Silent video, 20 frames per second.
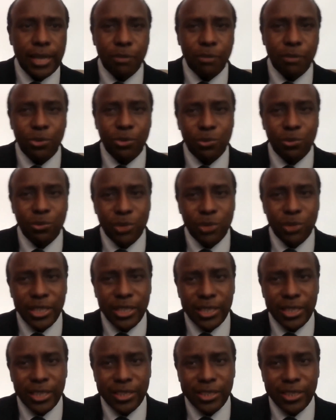you do
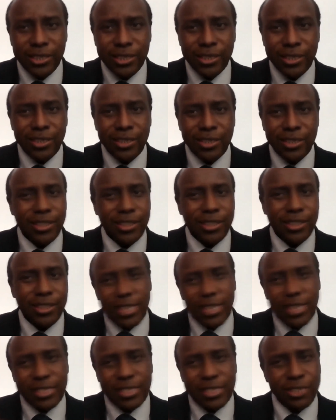modeling, there's
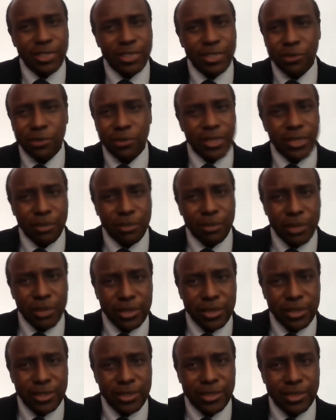a set of
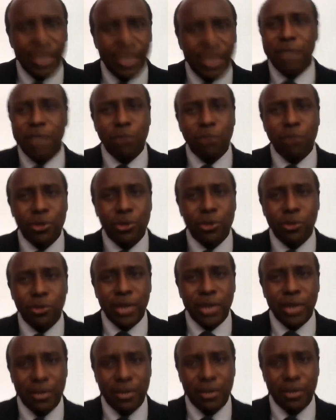assumptions. Any model
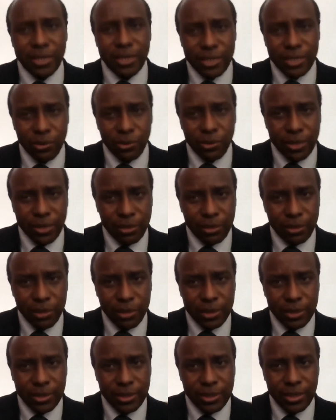will have a set of
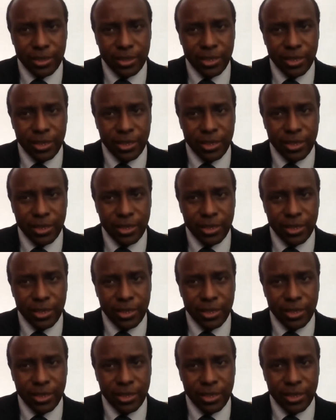assumptions.